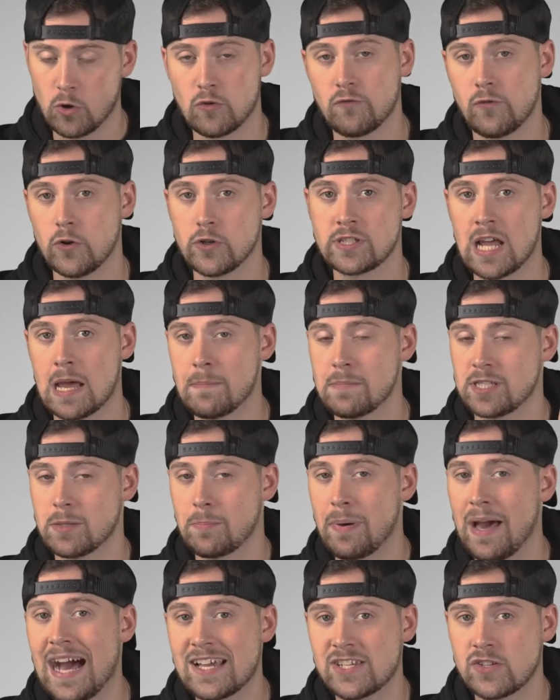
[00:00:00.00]
The first type is the
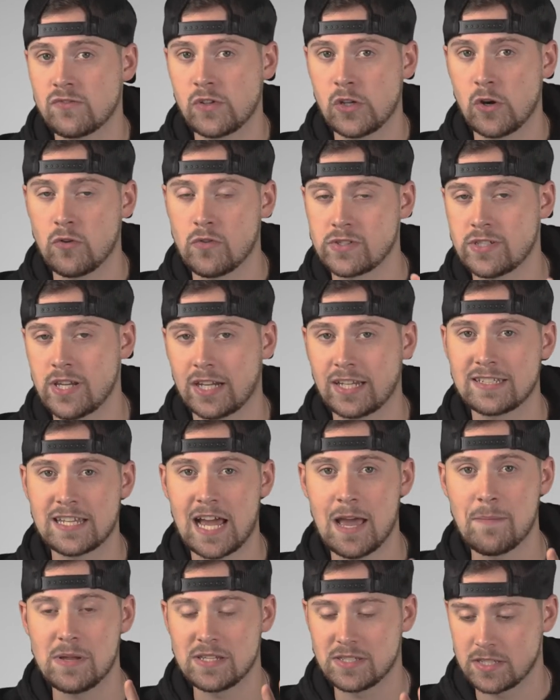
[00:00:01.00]
passive leader, the second
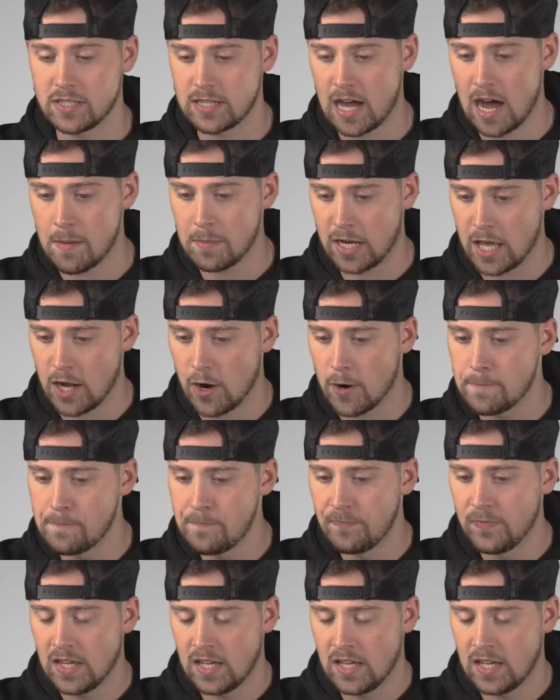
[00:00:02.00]
type is the dominator.